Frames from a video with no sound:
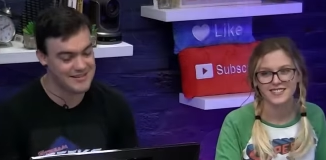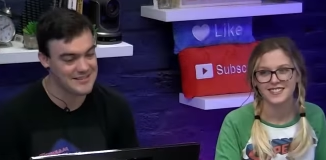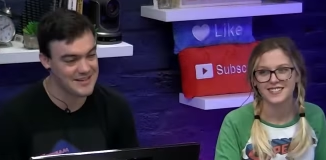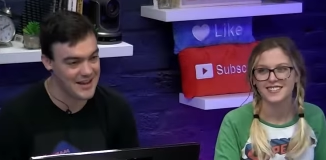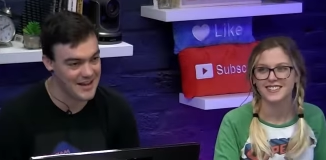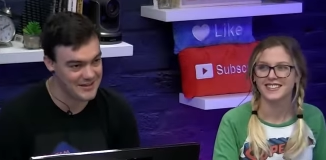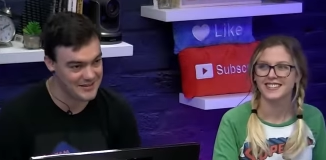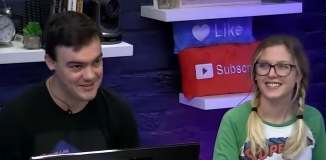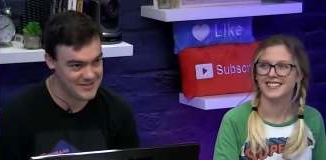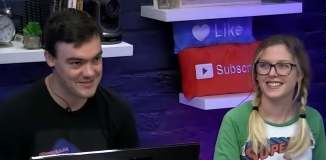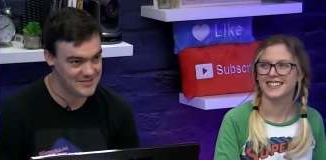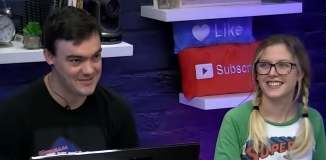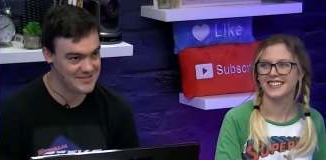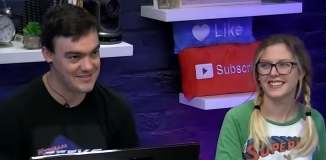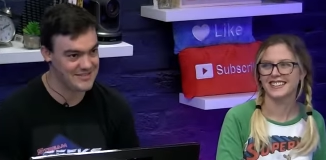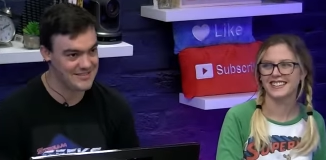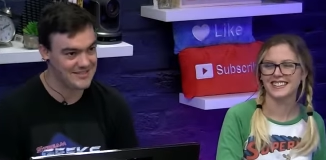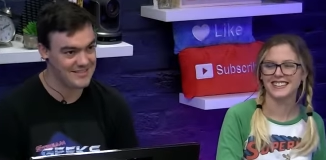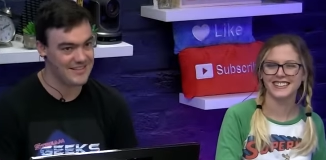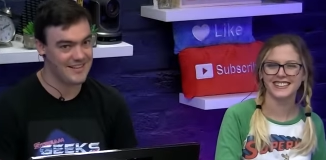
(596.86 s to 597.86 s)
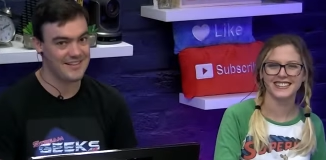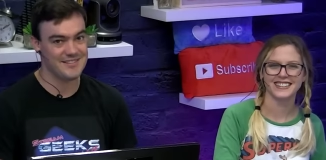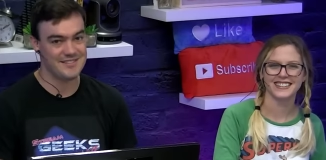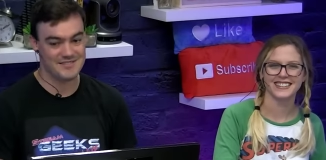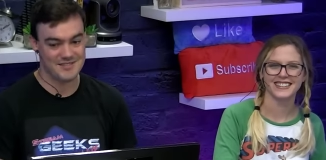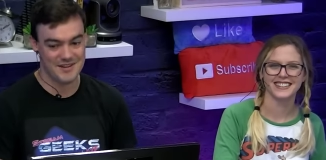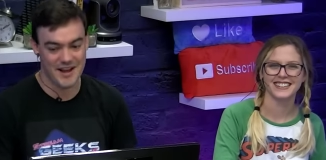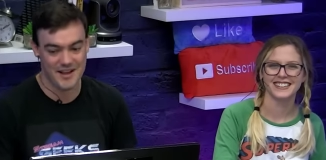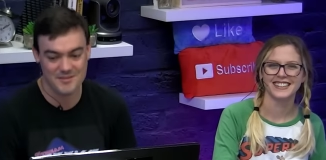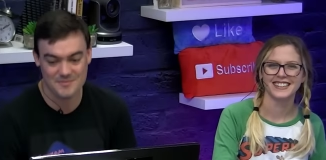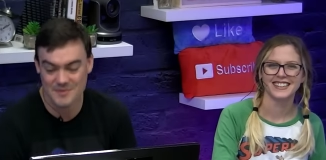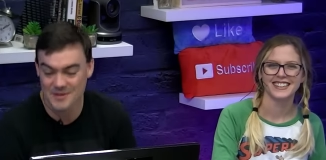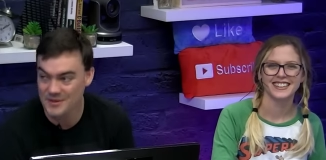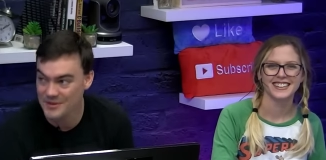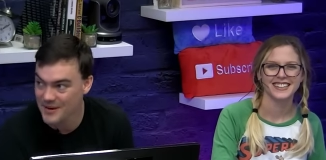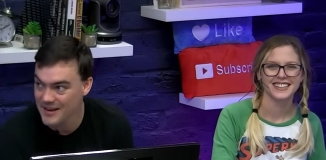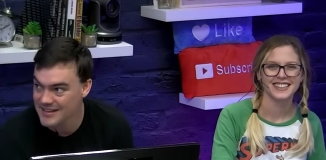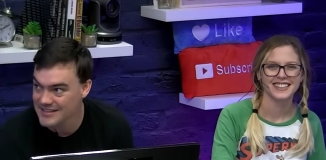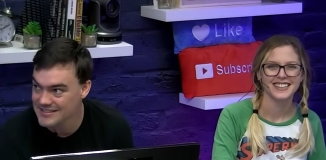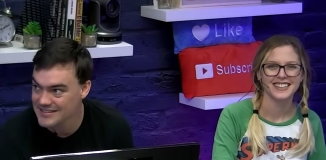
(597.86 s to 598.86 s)
Speaker 1: around toddlers, which you know drives me
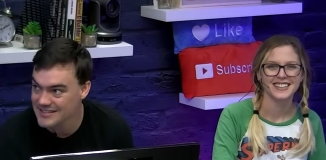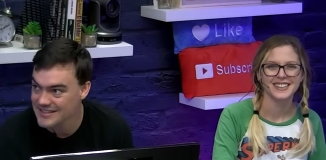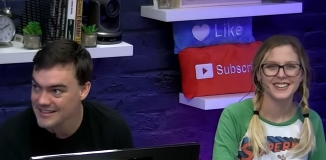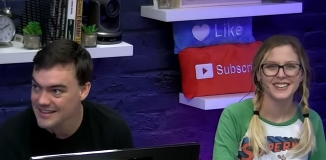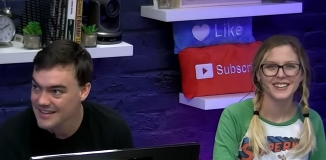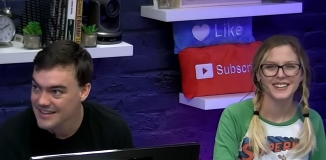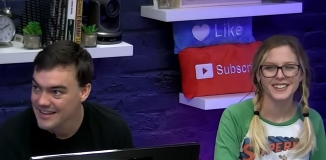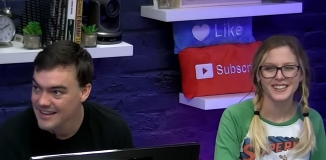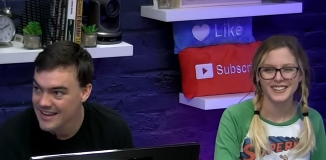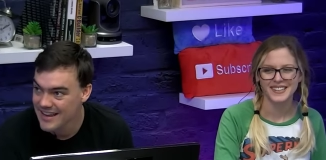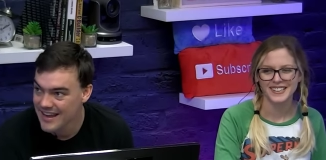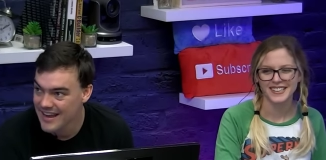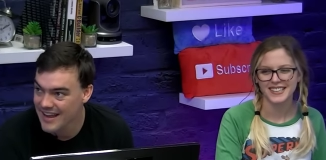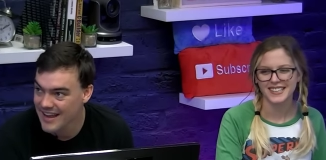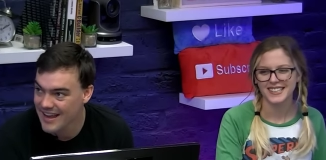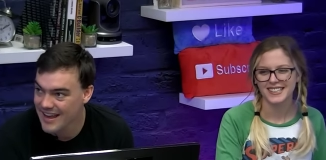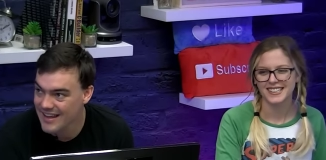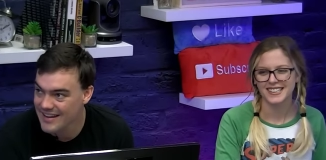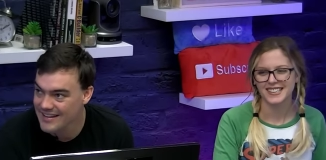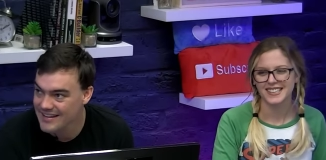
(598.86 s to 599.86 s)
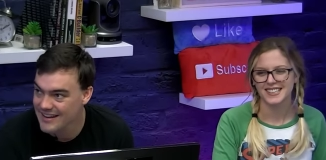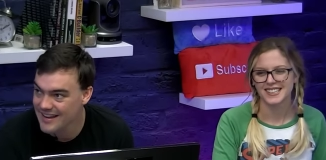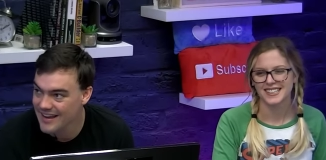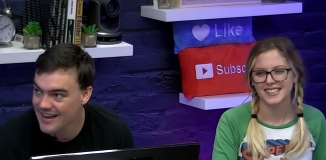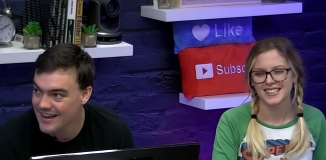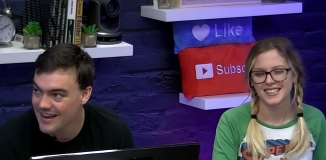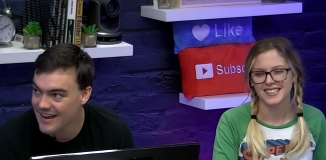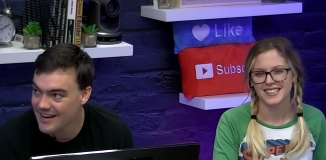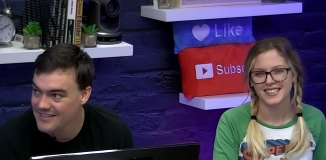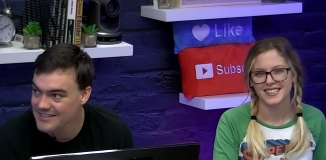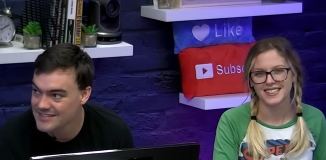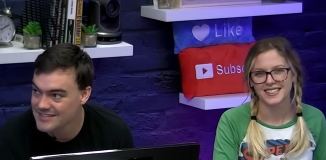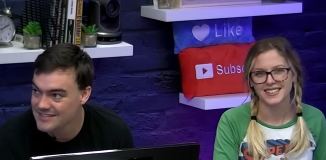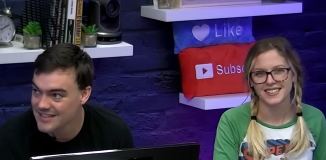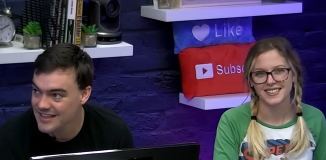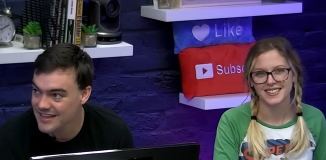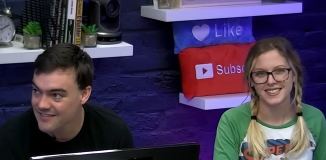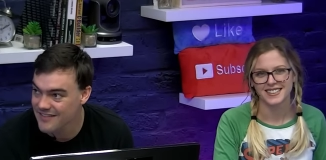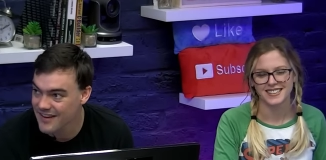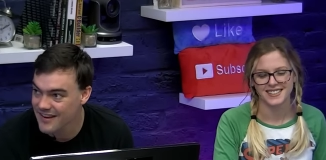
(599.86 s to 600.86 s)
crazy. And uh, I was just
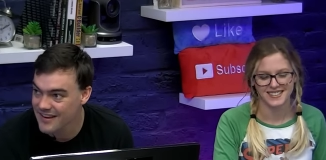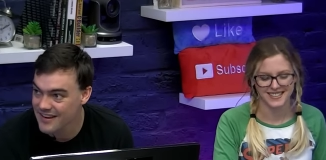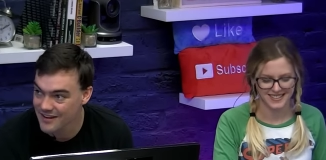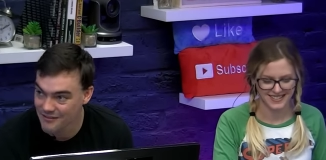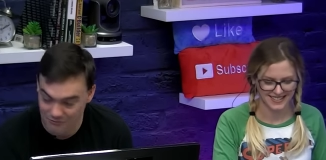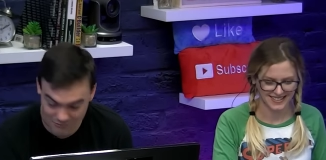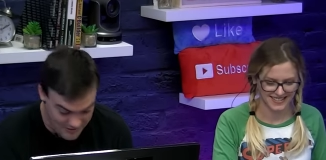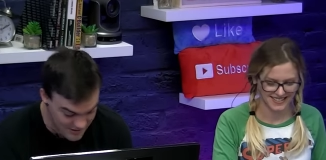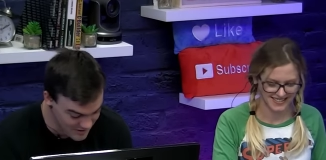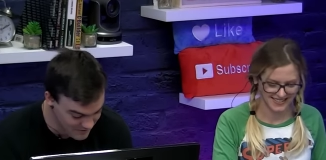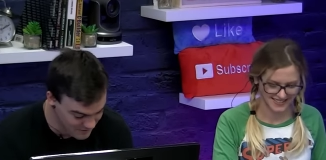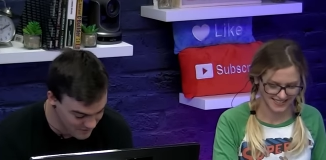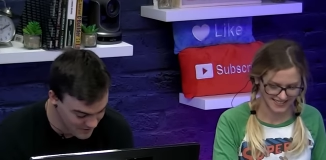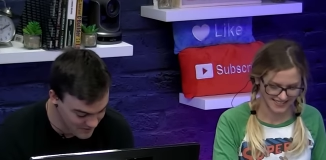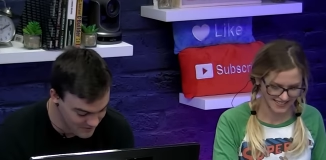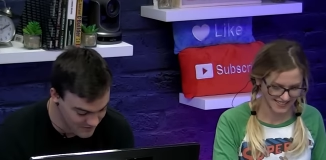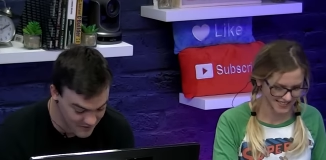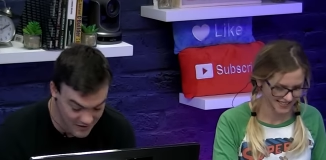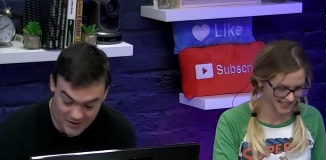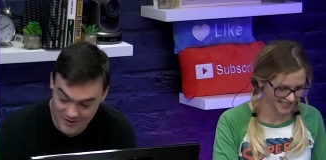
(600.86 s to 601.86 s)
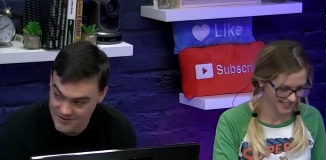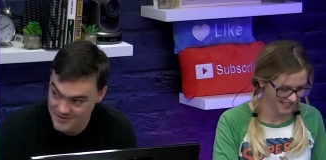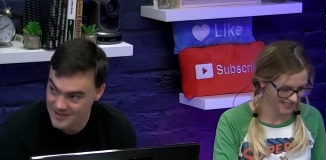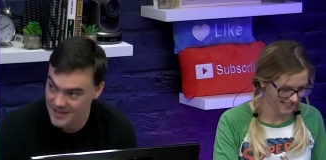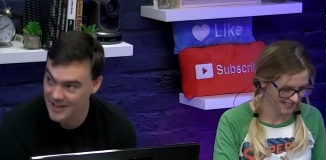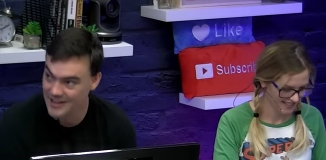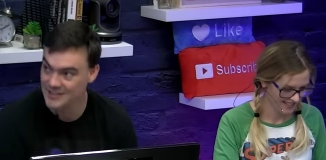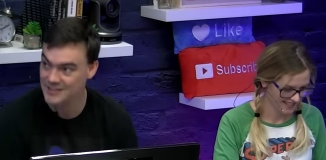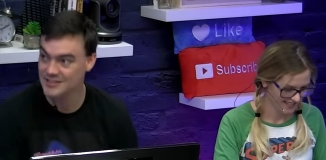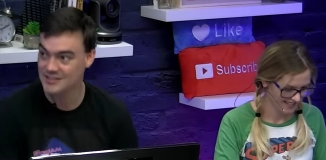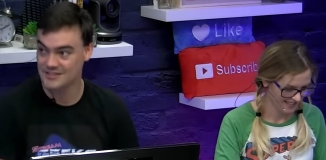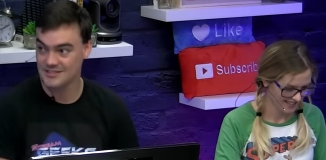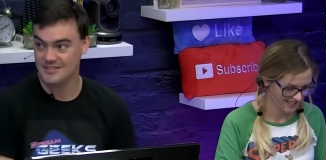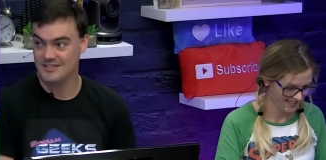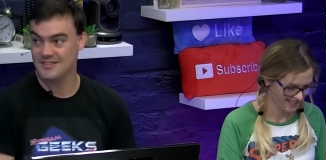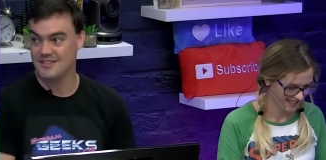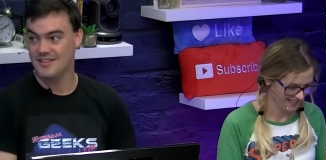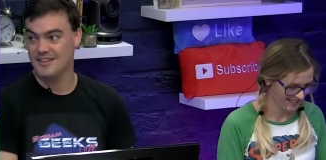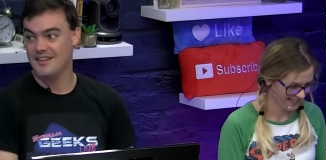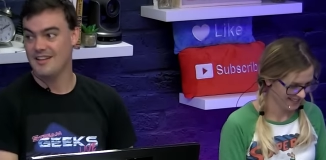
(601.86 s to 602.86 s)
like, if I can get rid of one of those
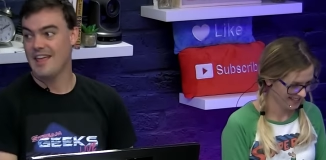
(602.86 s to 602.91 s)
toddlers,